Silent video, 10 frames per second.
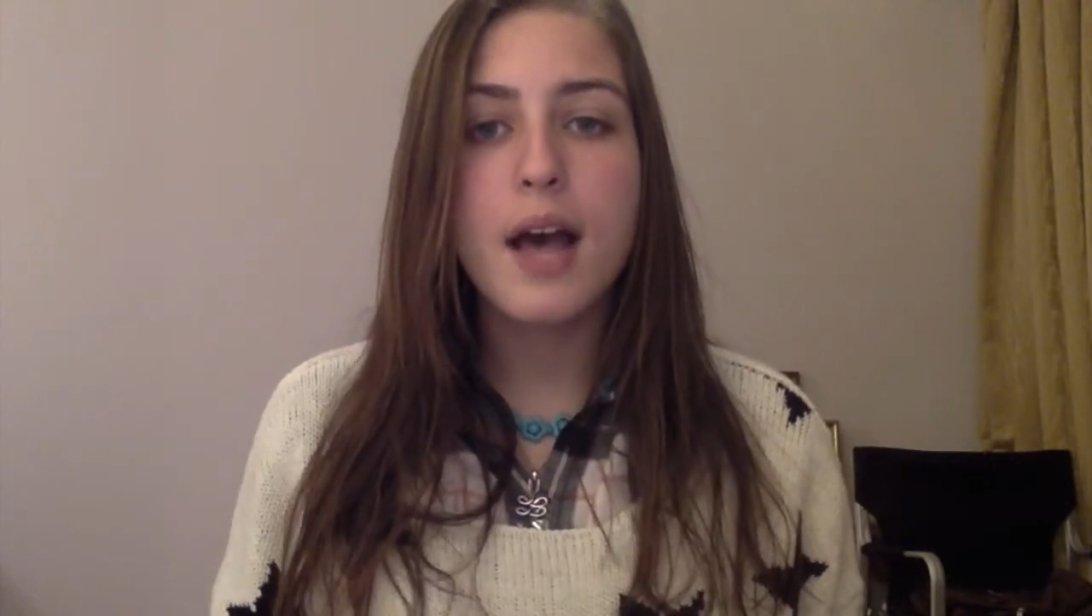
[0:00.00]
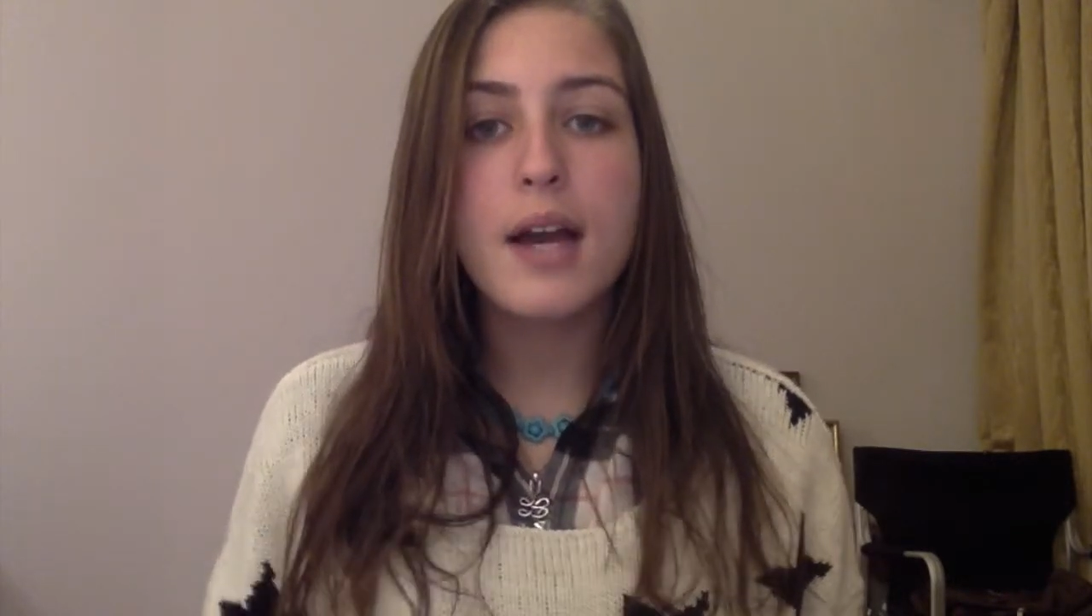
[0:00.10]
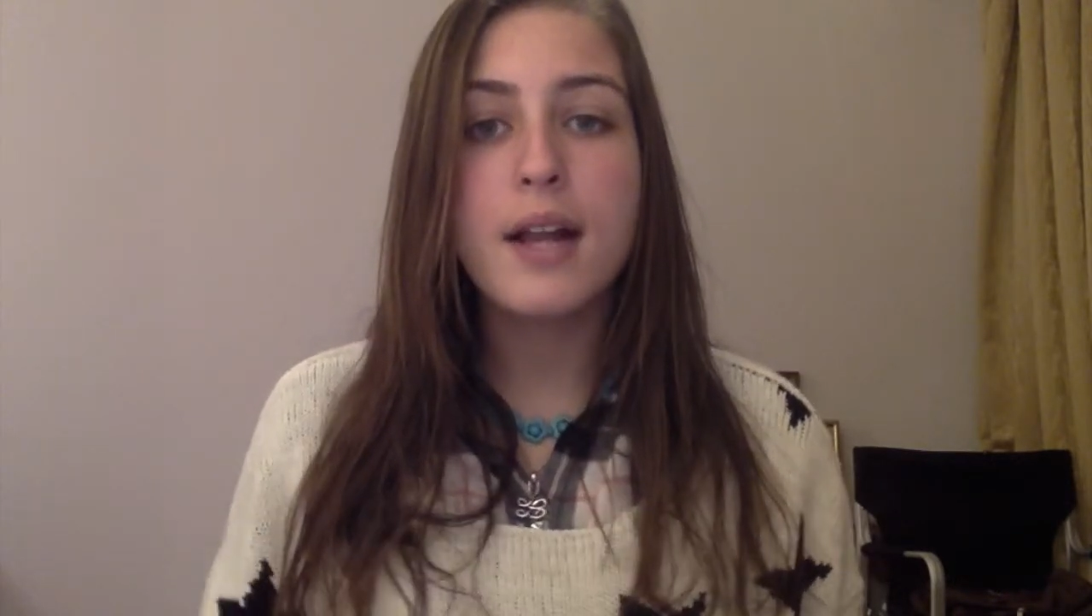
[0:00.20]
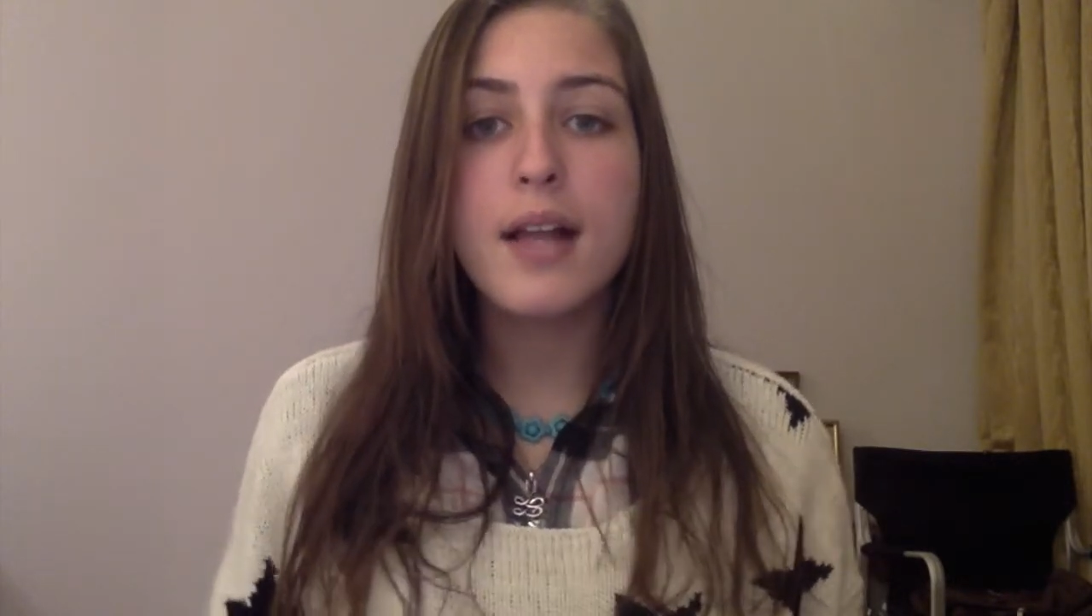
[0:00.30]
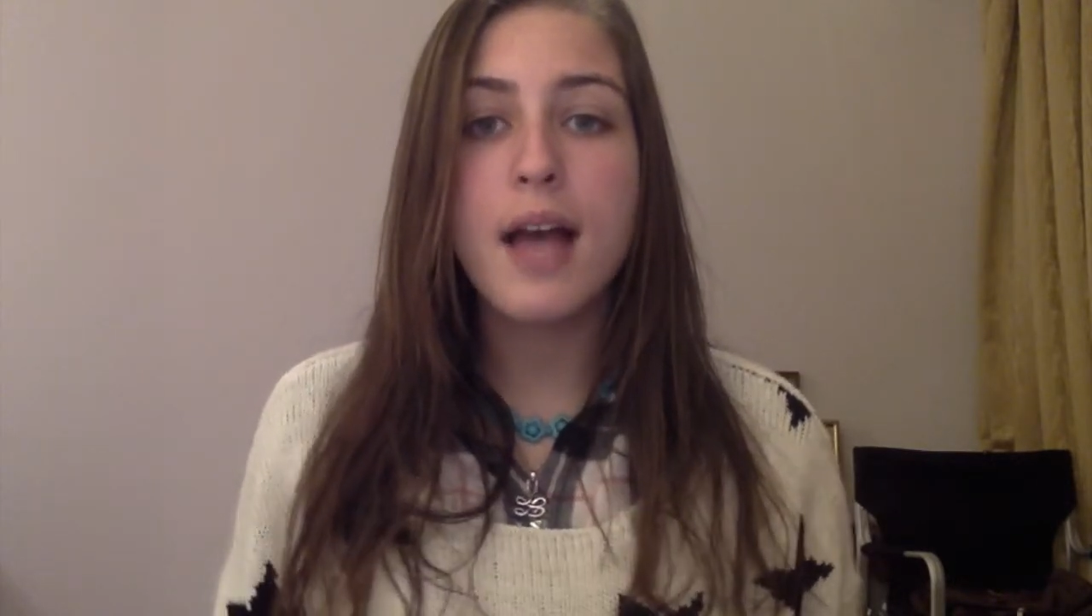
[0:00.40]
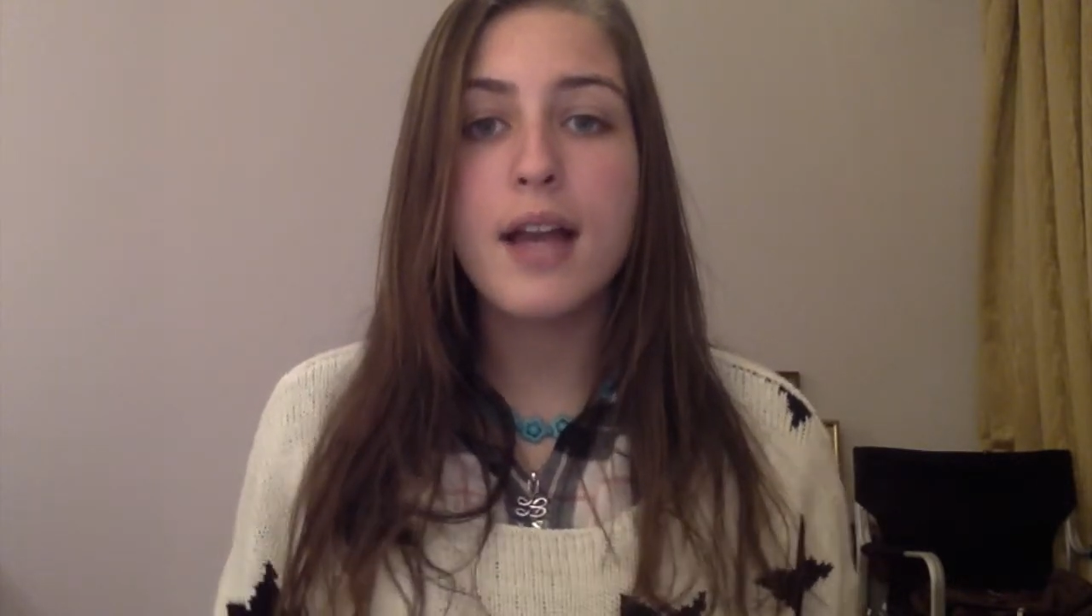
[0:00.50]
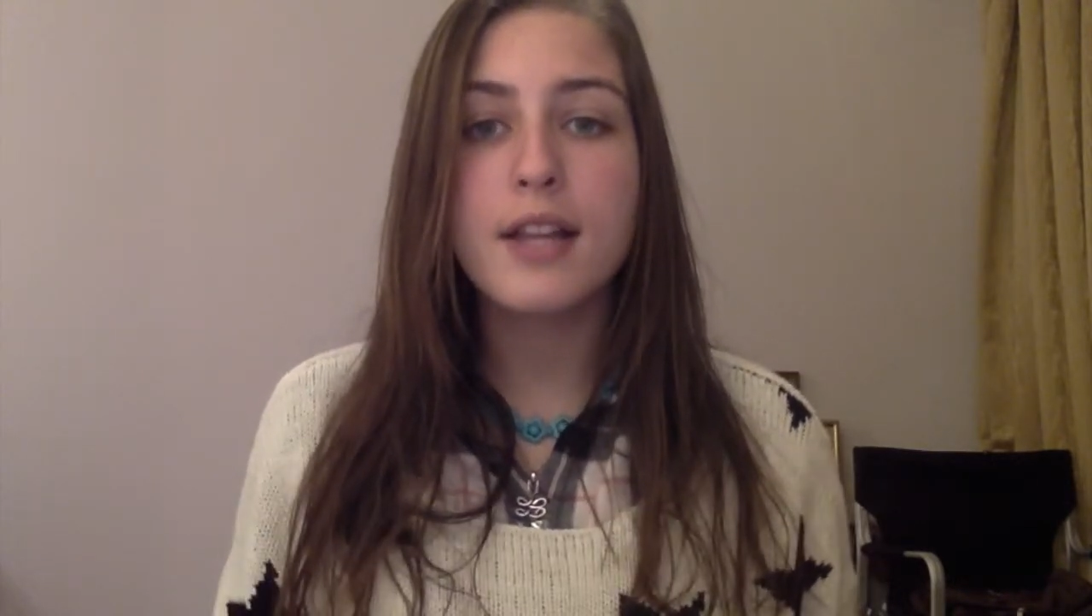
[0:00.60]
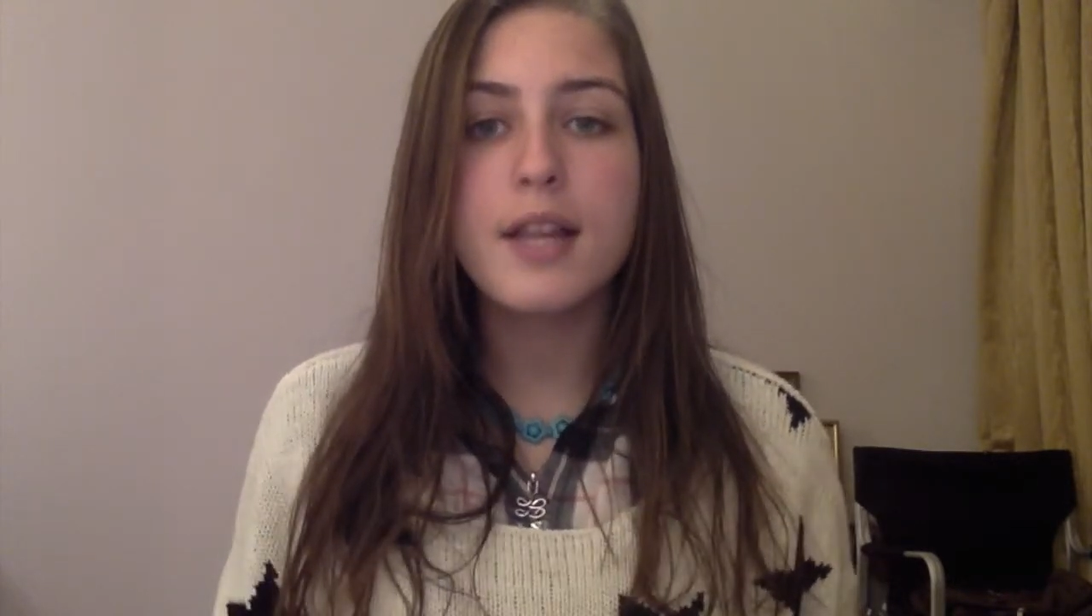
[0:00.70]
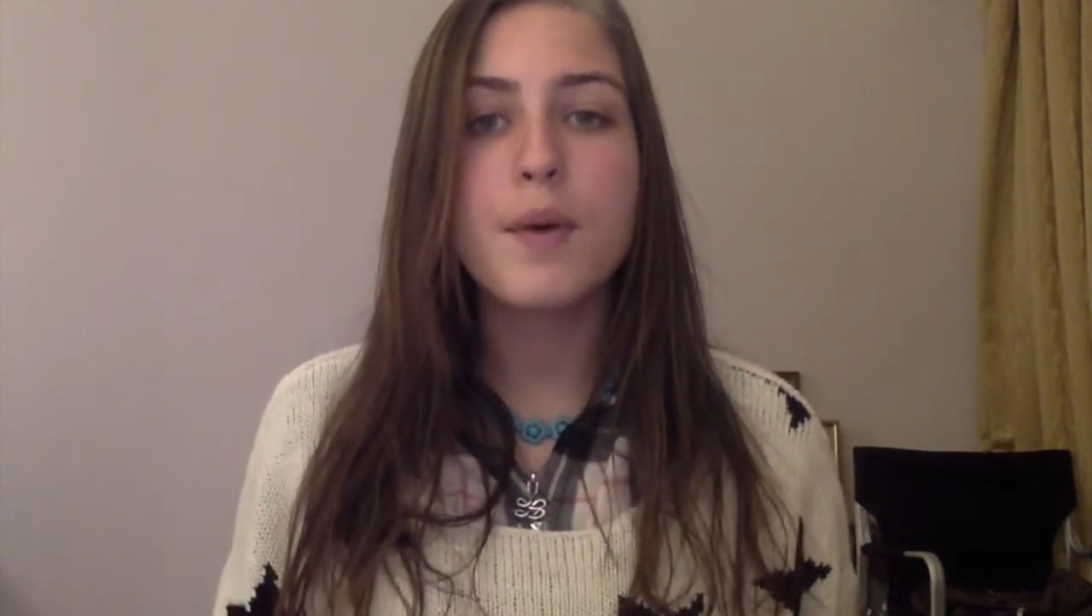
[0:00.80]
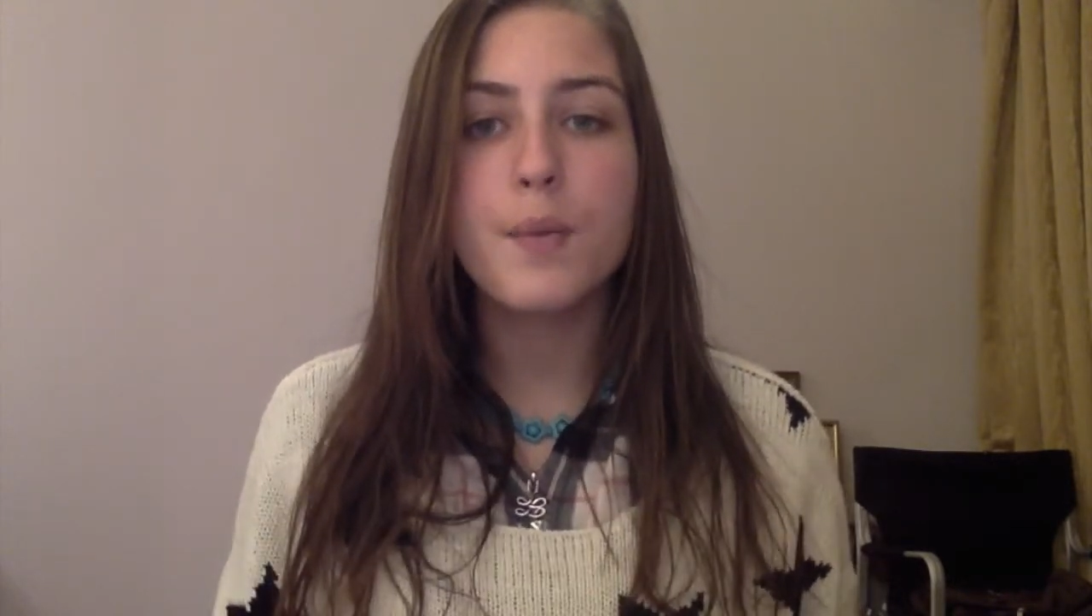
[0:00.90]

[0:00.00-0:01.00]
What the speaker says: and I'll handle him